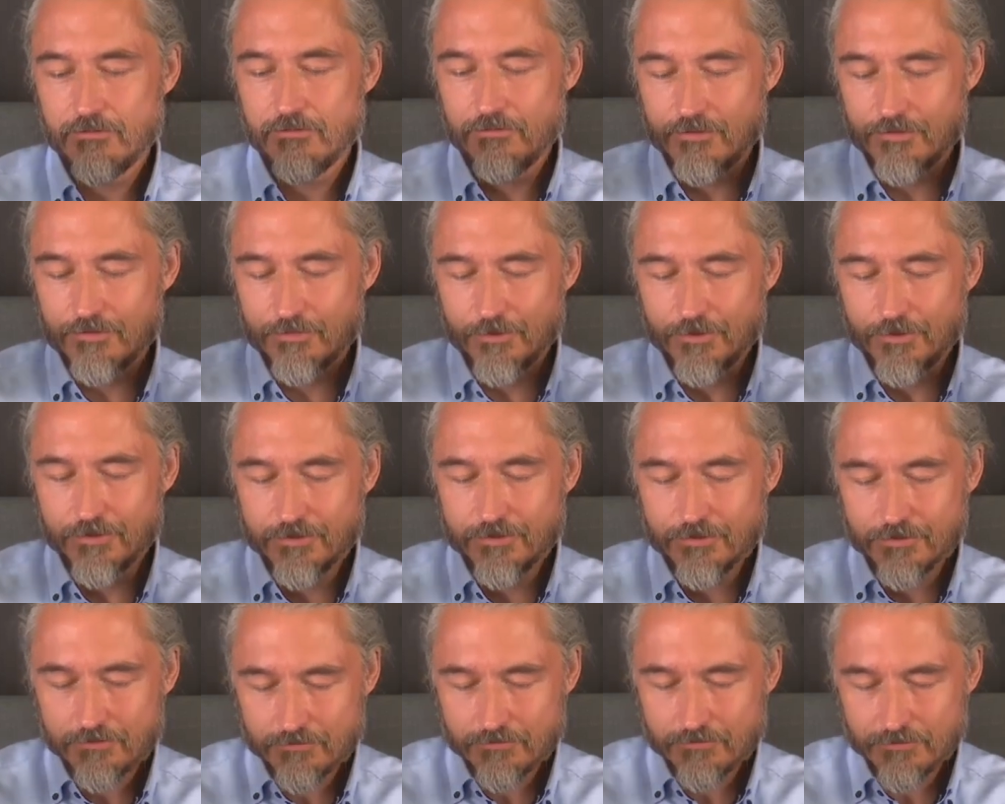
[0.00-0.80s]

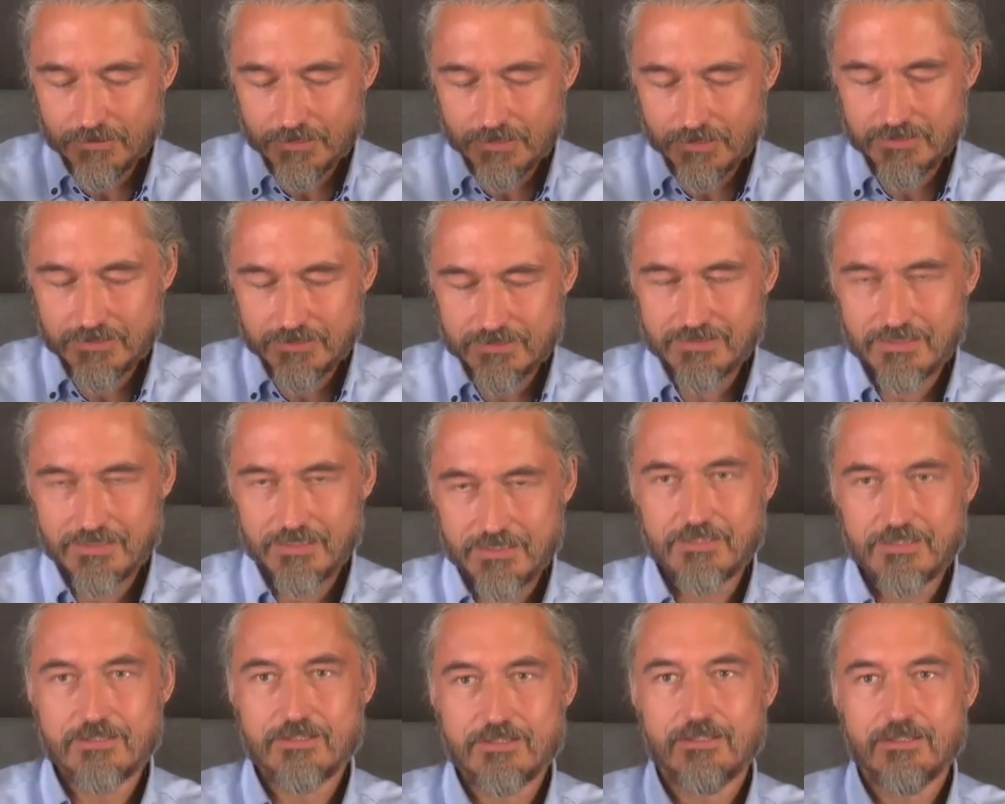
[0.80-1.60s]
spiritual
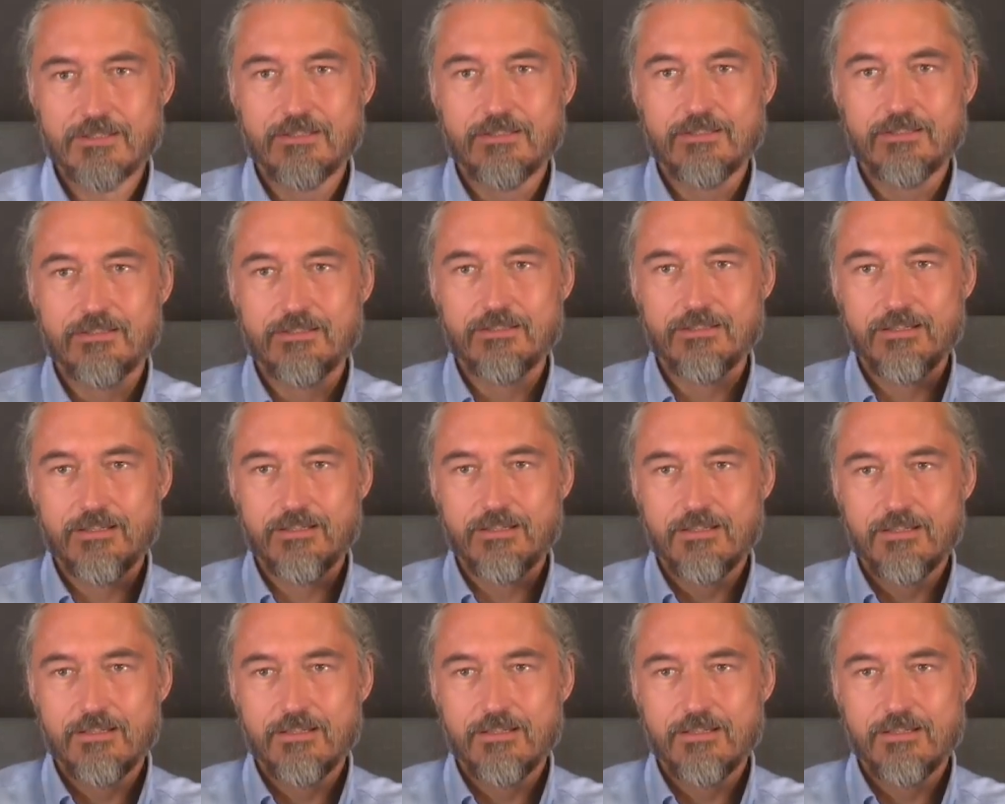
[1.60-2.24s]
realization,